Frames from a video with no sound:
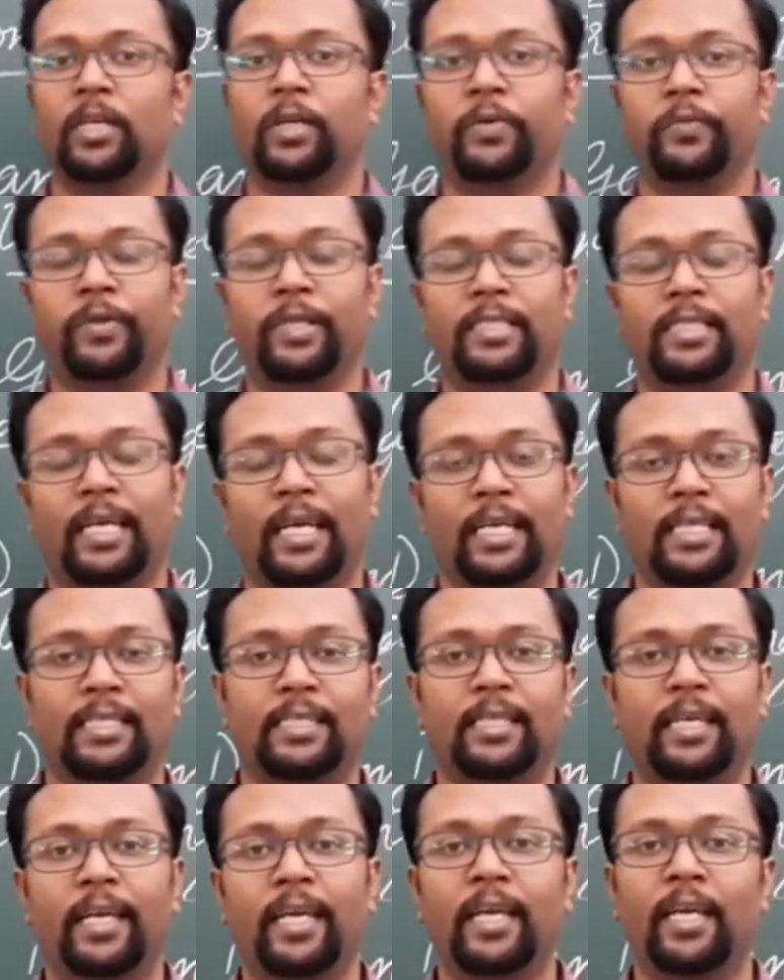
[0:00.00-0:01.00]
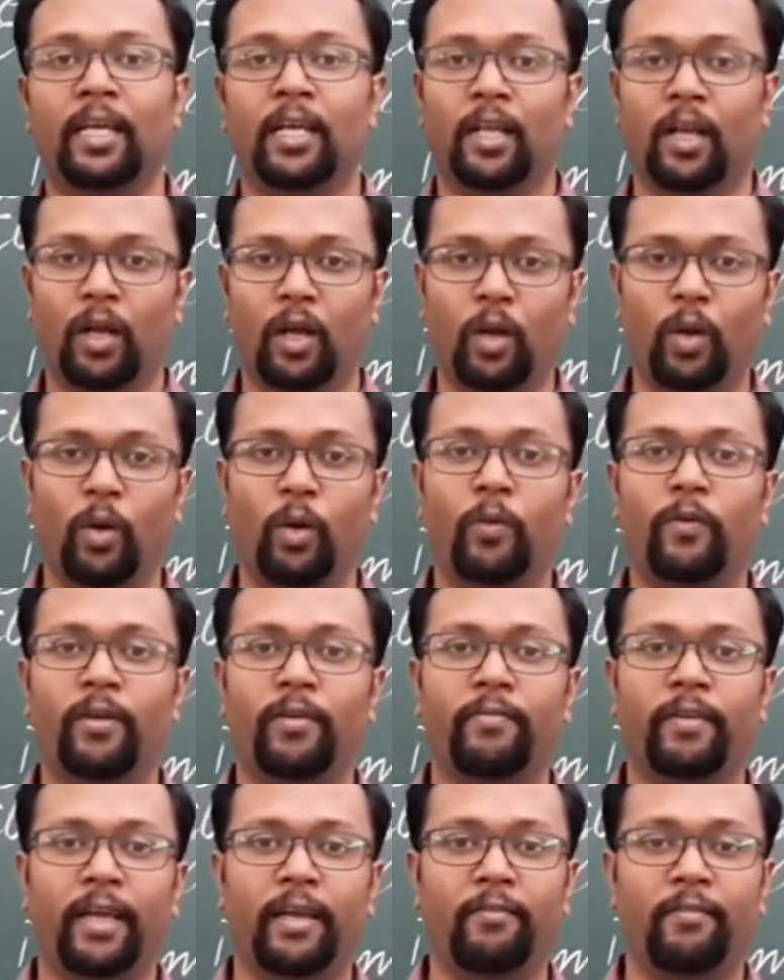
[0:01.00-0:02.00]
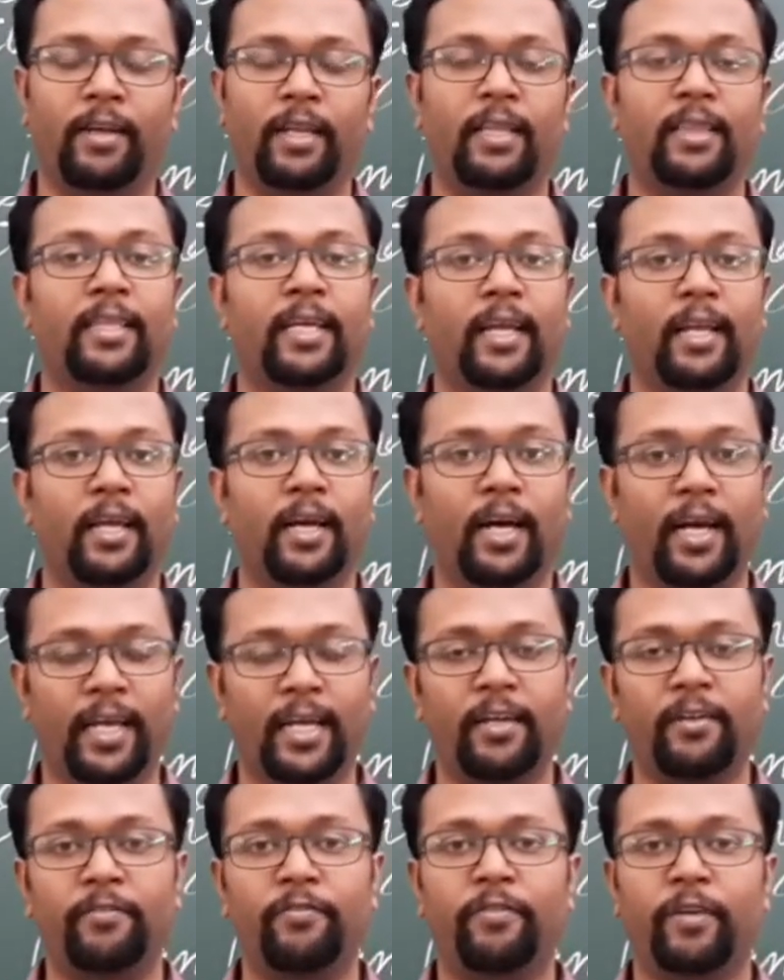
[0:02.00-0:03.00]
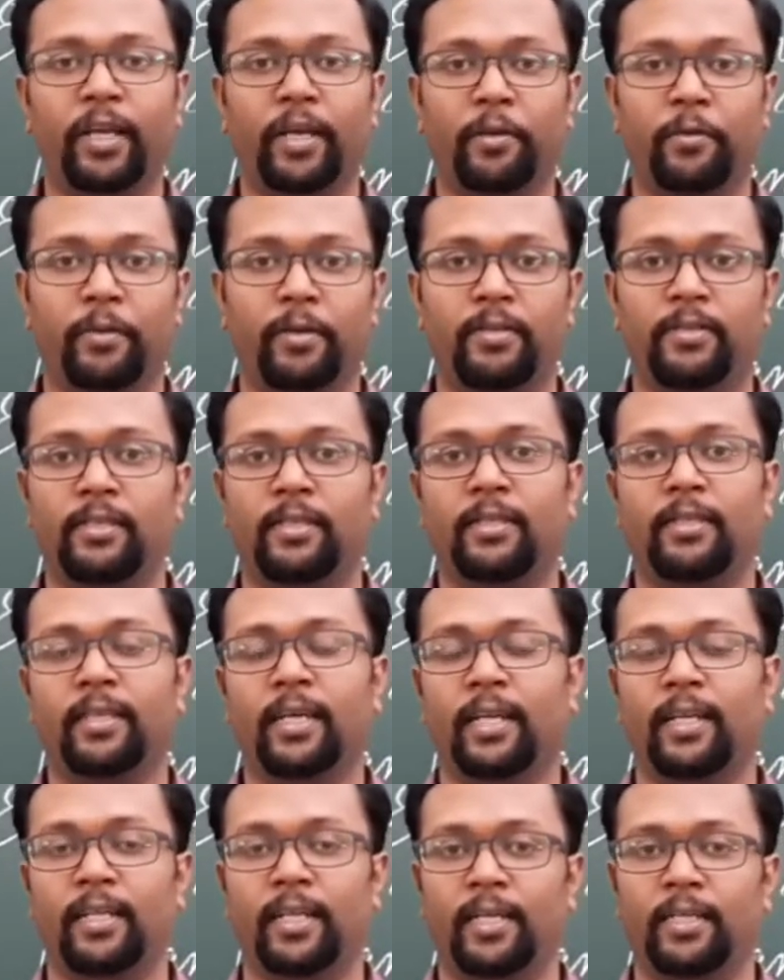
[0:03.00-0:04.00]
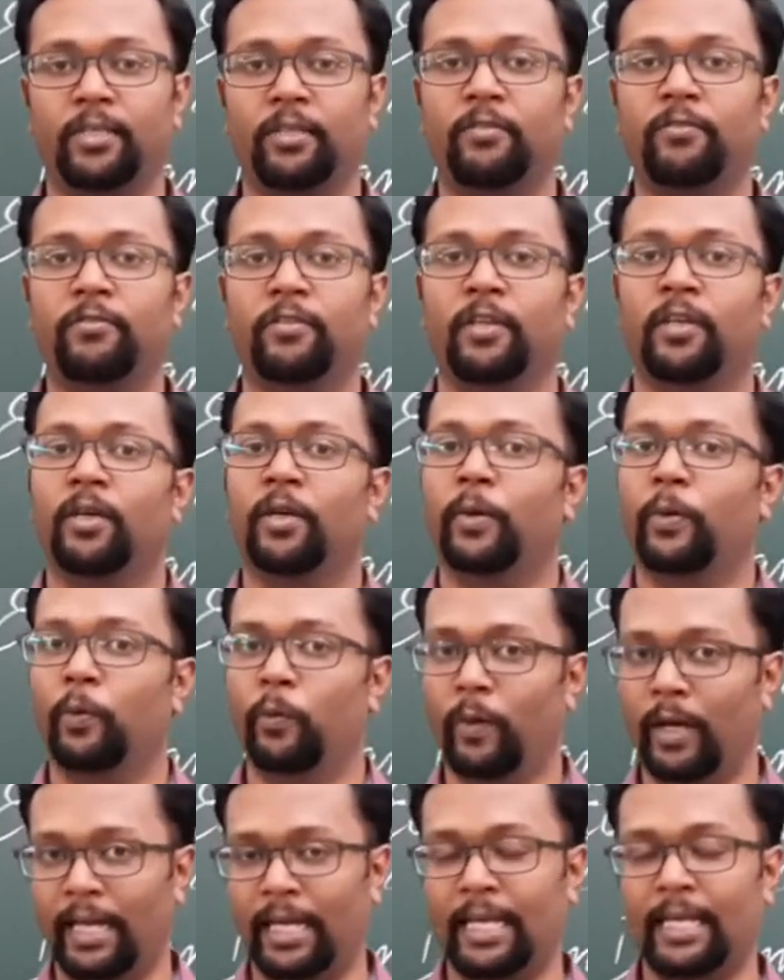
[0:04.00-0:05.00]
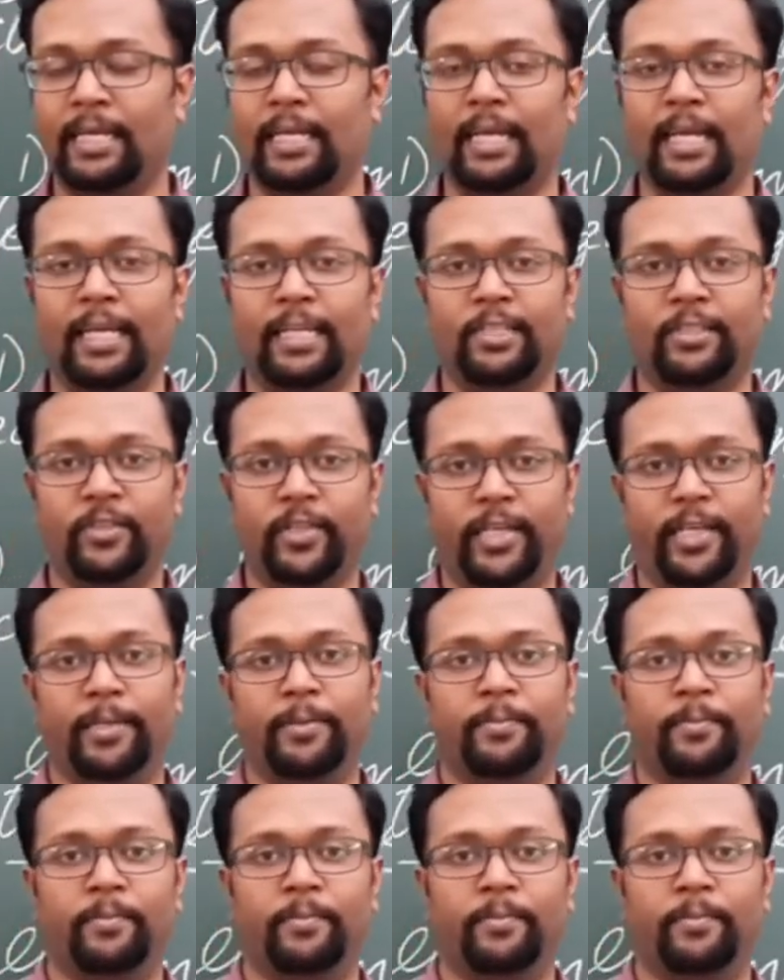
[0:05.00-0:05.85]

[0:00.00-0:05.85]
which has a lower wavelength and higher frequency than that of violet light ray.